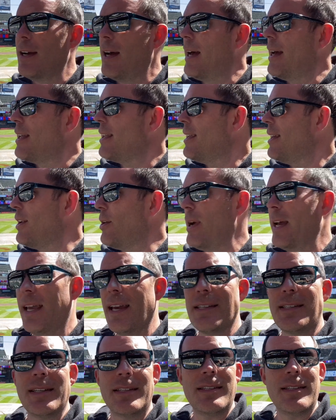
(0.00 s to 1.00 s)
I
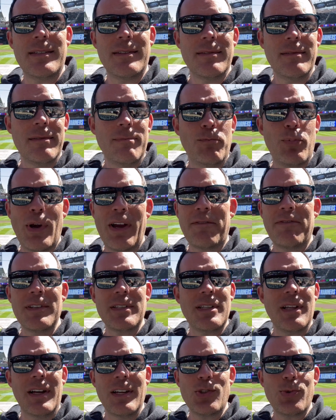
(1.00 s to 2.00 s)
guess it's
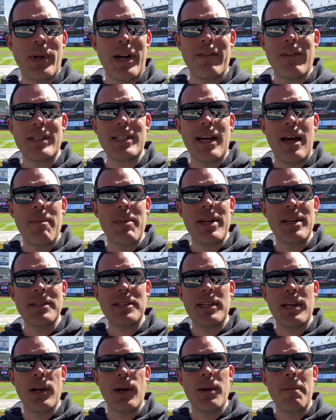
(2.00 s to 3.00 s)
breakfast, lunch, whatever time it
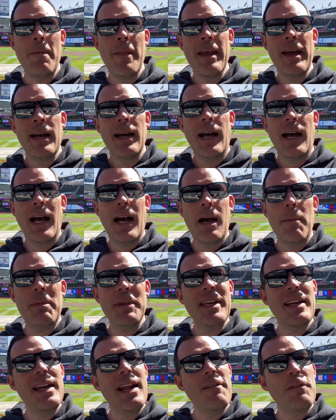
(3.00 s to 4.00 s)
is here. But
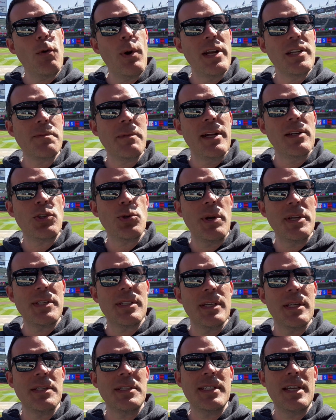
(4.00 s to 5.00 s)
they didn't have quite as many
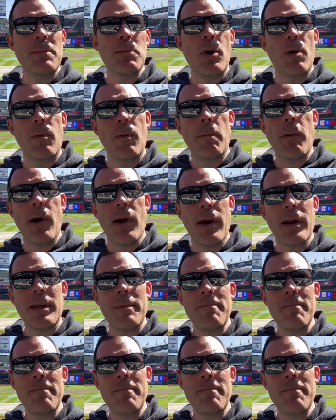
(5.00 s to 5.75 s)
choices as T-Mobile Park.